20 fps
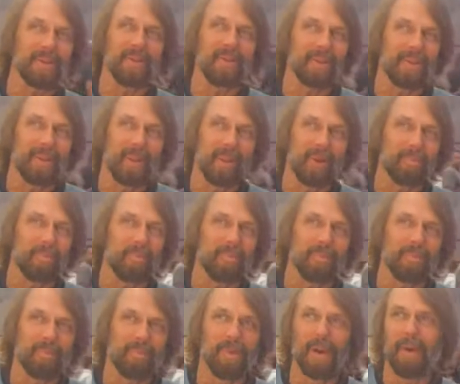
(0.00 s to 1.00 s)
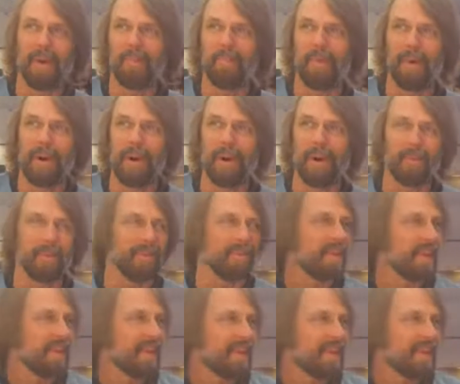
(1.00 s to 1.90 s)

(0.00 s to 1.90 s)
the little pub, and